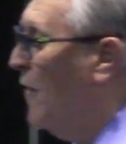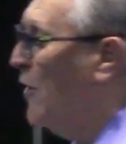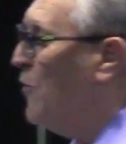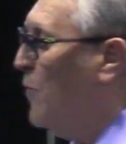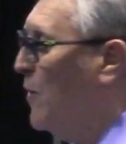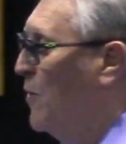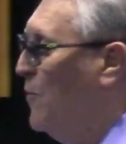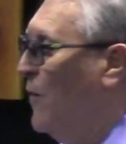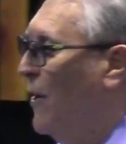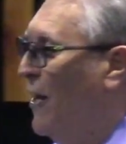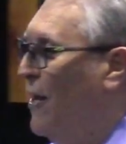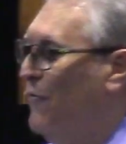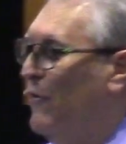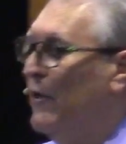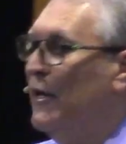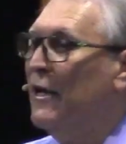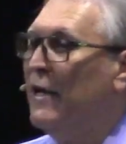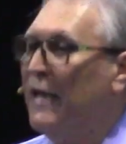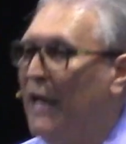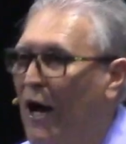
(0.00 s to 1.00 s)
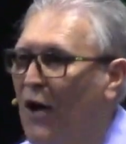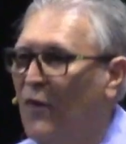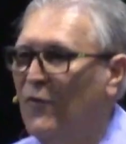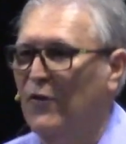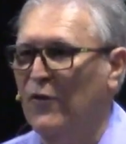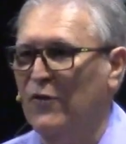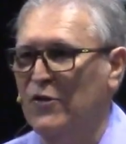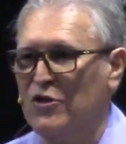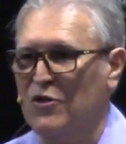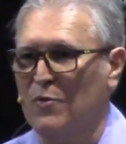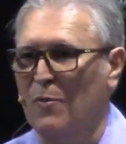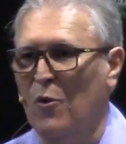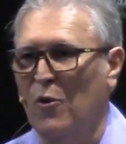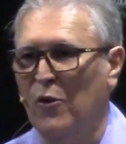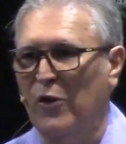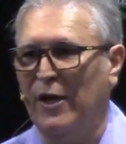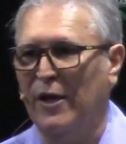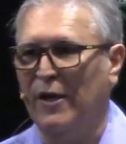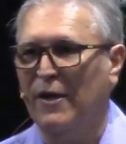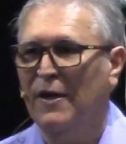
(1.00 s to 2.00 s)
that we will have an encounter this
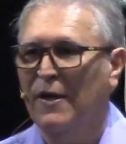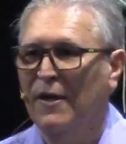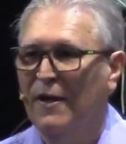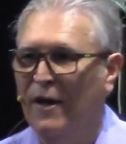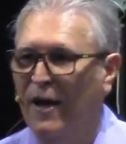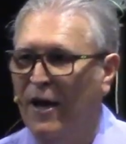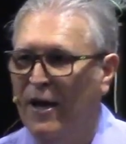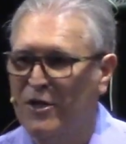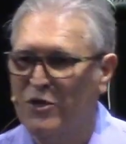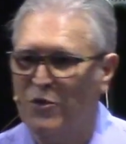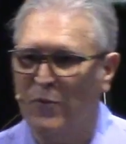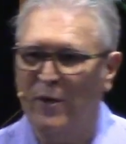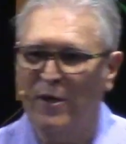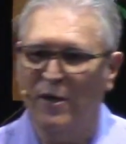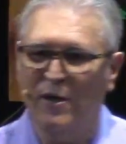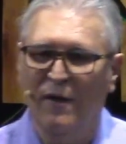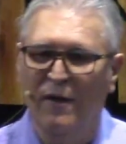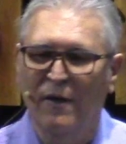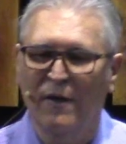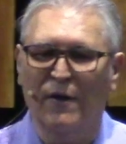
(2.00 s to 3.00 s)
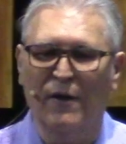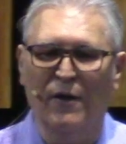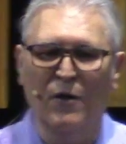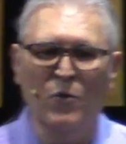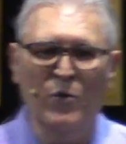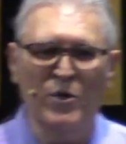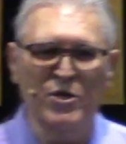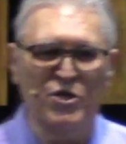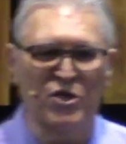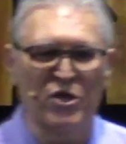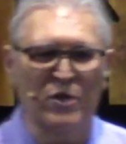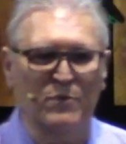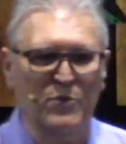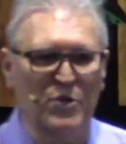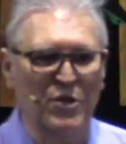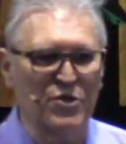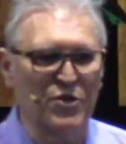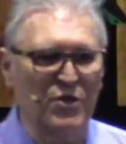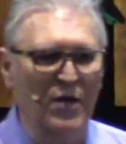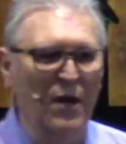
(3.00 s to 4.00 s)
morning as we're going to worship
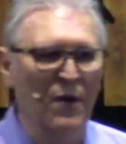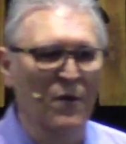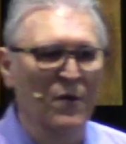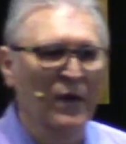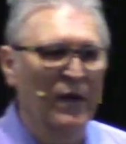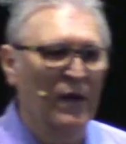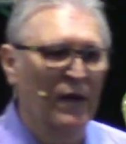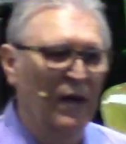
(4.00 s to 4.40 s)
just now.